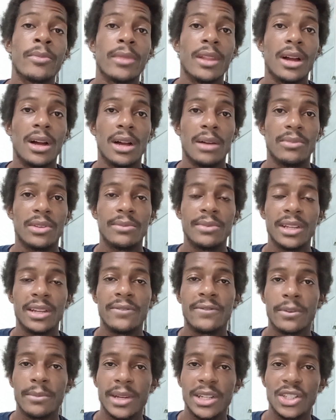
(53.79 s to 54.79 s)
some of the
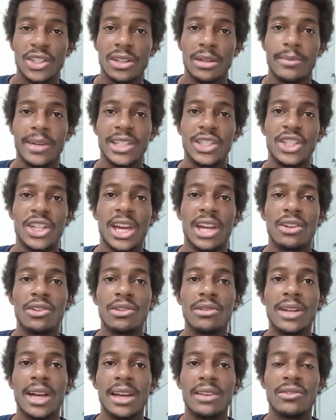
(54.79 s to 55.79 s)
information on my channel,
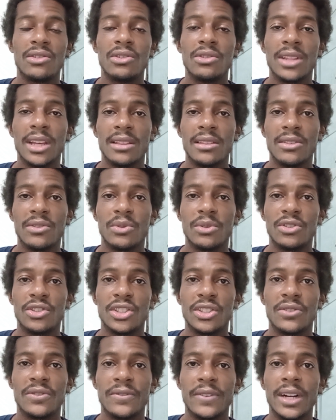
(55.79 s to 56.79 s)
you guys knew that this was
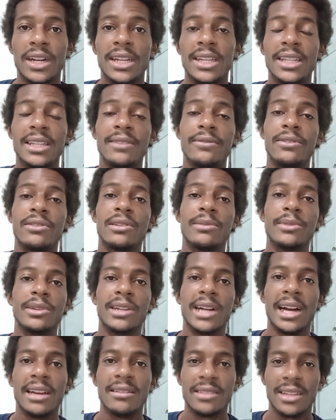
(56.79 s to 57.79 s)
just FUD, and even some of you
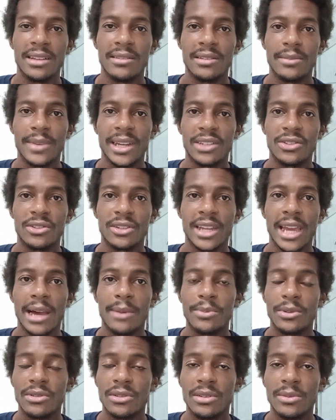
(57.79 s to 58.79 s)
guys had some extra
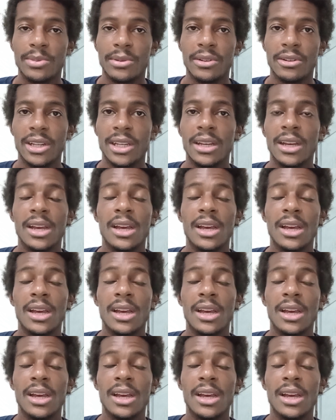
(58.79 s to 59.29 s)
capital to deploy.